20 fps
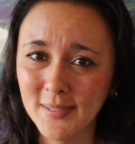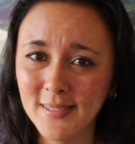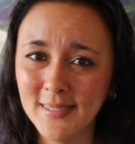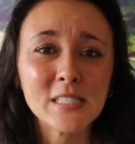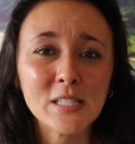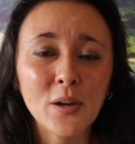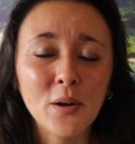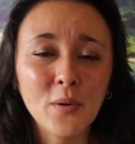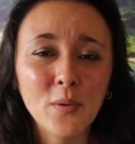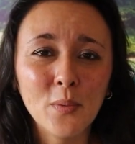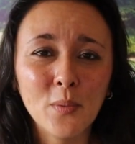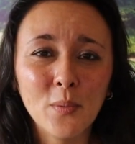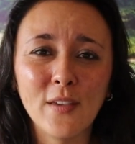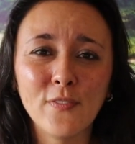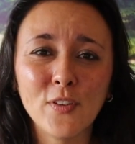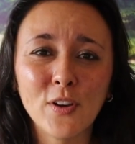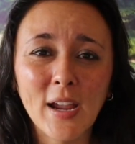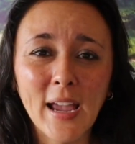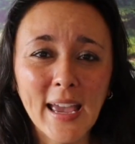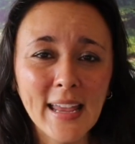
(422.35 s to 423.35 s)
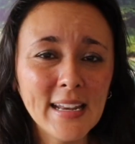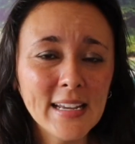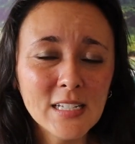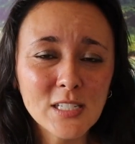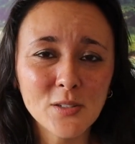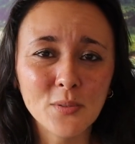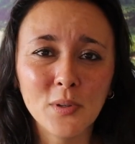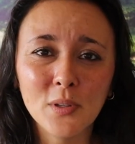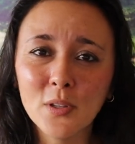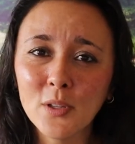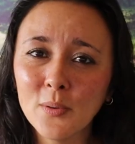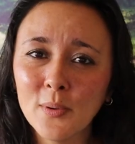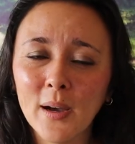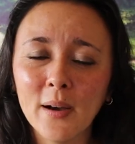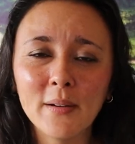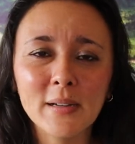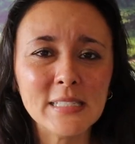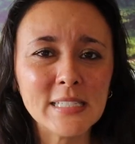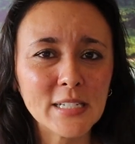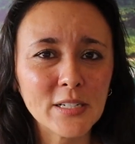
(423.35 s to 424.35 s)
So if you're heading to a
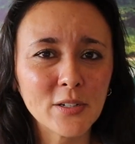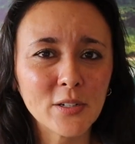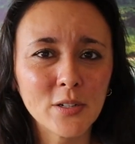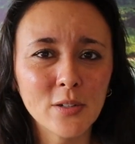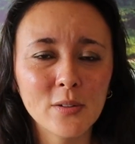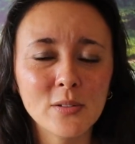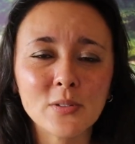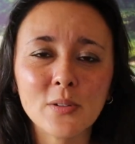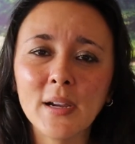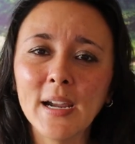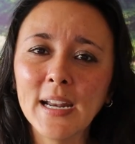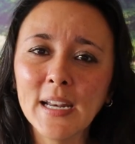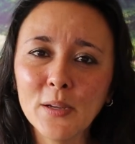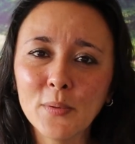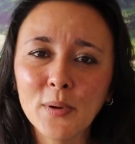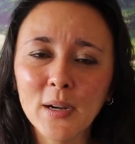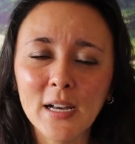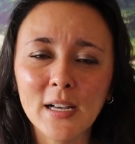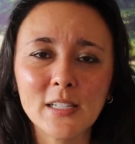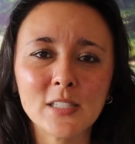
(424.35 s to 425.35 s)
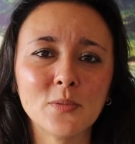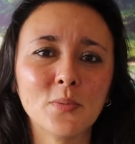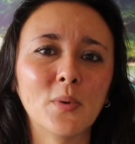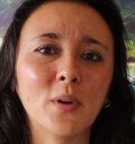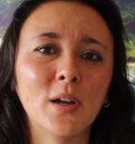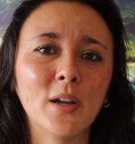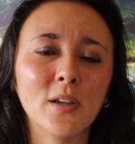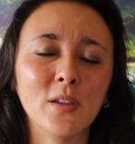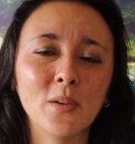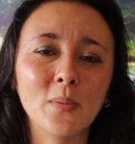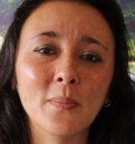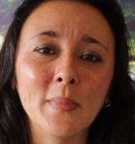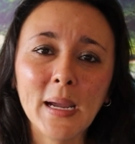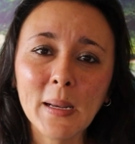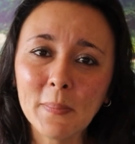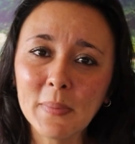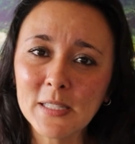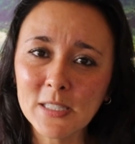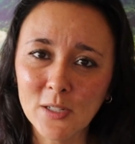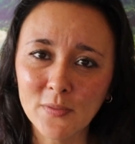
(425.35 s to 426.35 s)
luau, a dinner cruise, or anywhere else where you
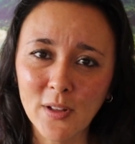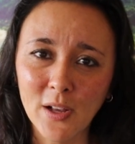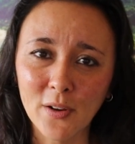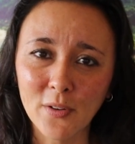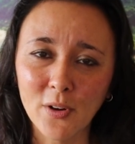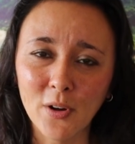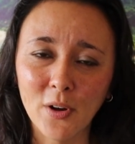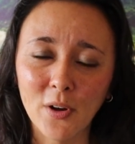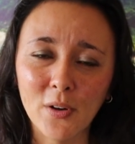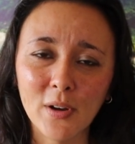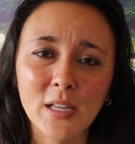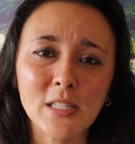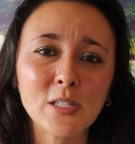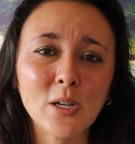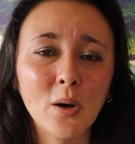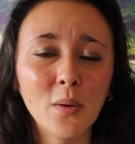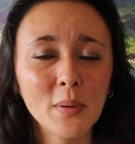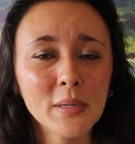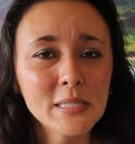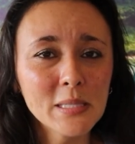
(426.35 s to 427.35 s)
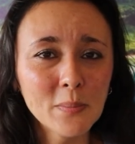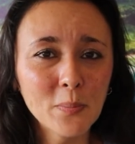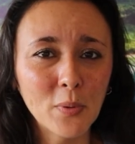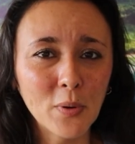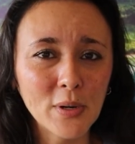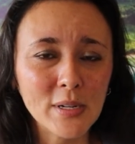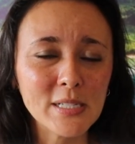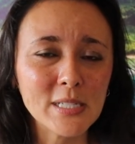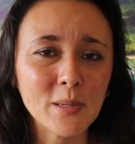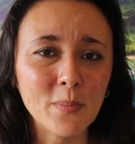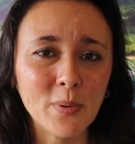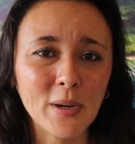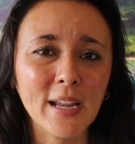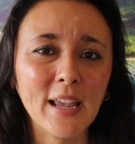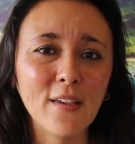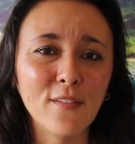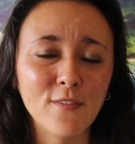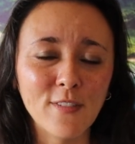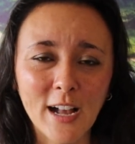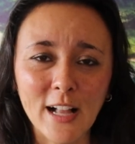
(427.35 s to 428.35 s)
might be served alcohol, it's always important to
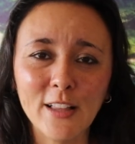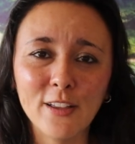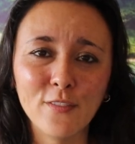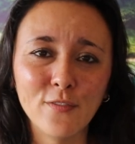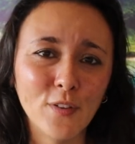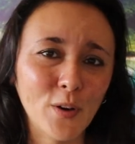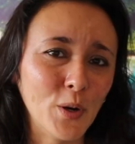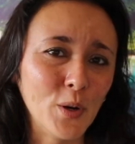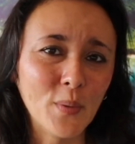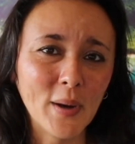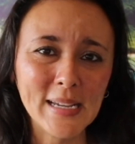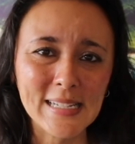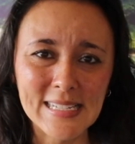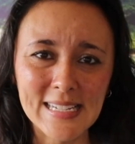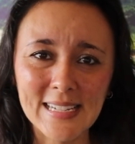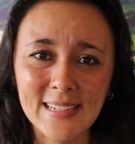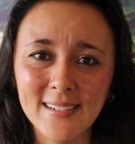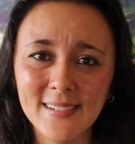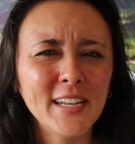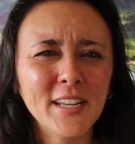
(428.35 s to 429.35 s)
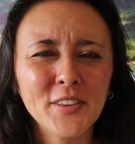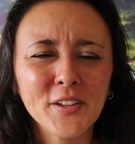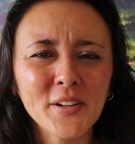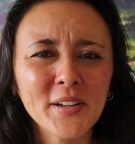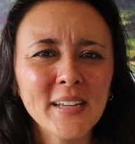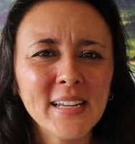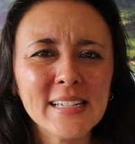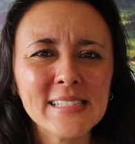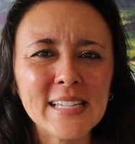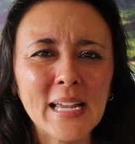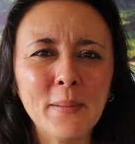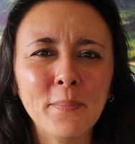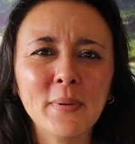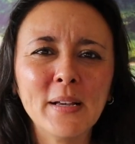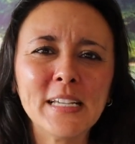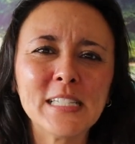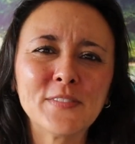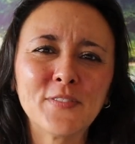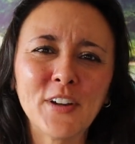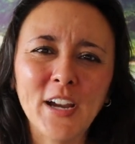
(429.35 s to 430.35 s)
bring a valid photo ID. Another good
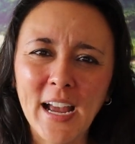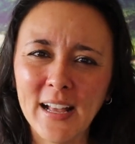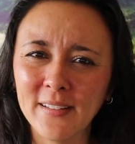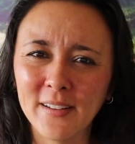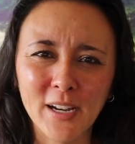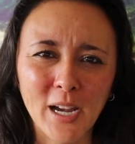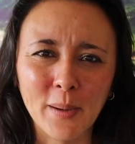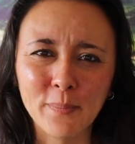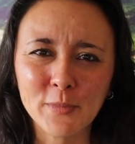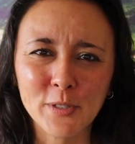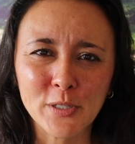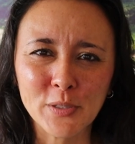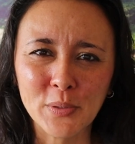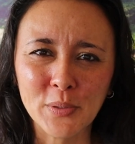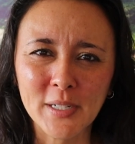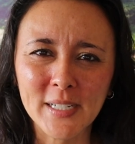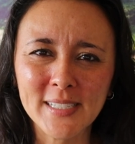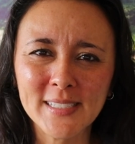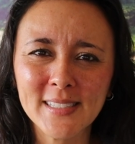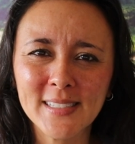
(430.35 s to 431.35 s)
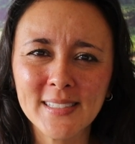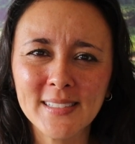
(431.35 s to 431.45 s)
example is for helicopter tours.